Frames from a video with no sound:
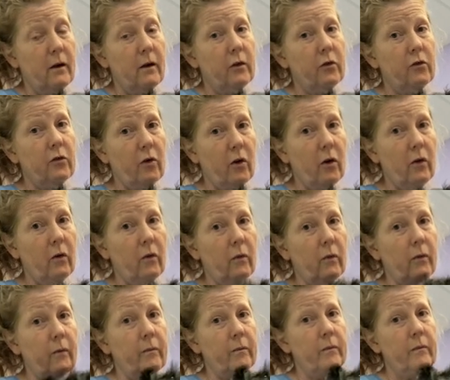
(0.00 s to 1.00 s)
So
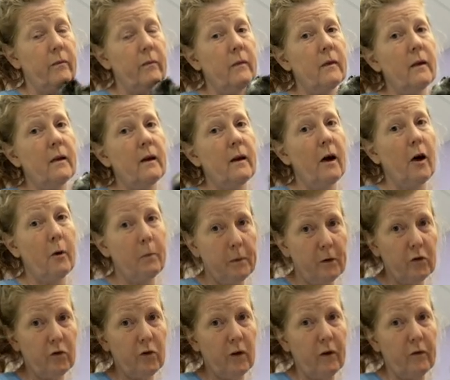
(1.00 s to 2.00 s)
help
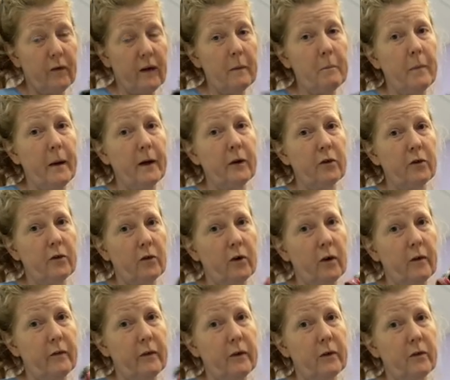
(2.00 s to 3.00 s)
yourself get better
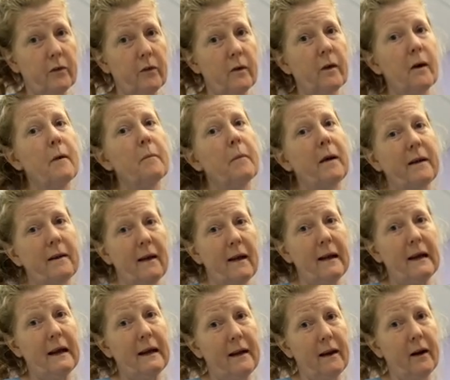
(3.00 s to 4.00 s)
service by
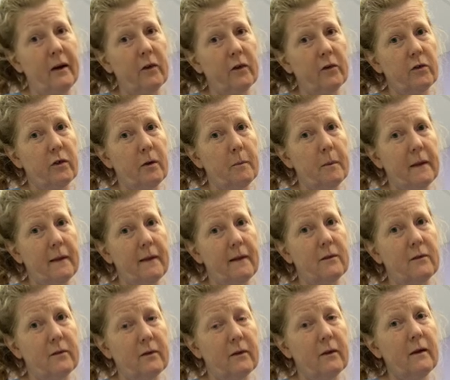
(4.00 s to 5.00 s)
taking care of some of
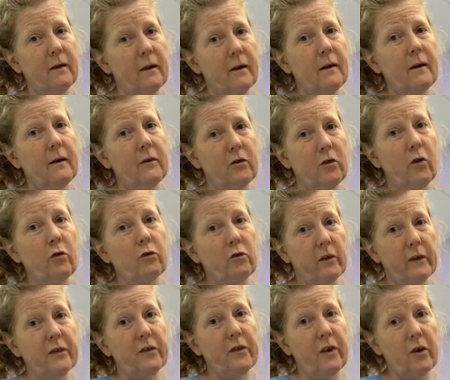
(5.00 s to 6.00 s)
these
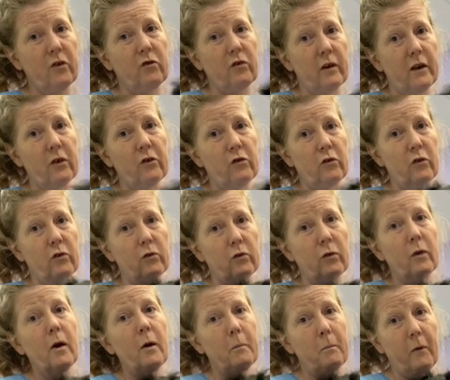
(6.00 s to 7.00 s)
socialization issues
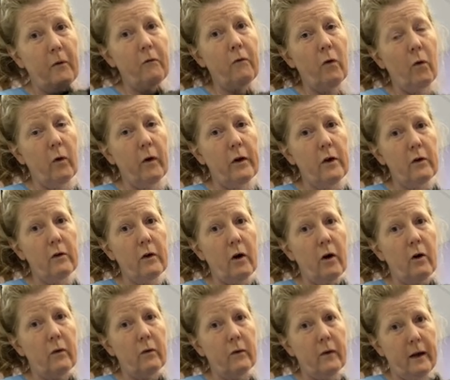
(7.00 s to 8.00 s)
before you
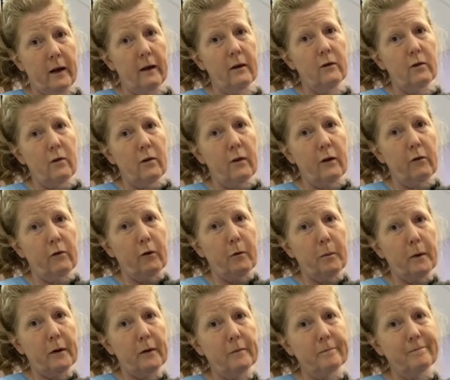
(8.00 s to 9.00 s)
go into the
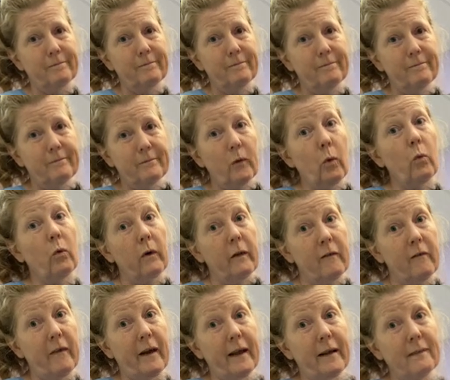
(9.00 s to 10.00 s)
groomer or the
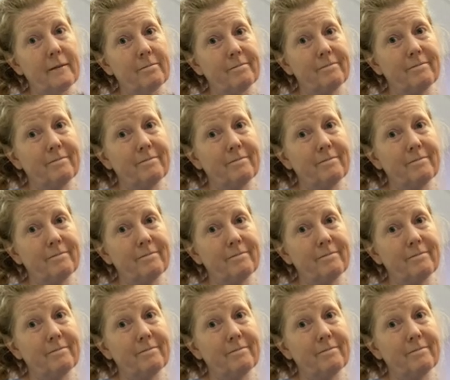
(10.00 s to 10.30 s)
vet.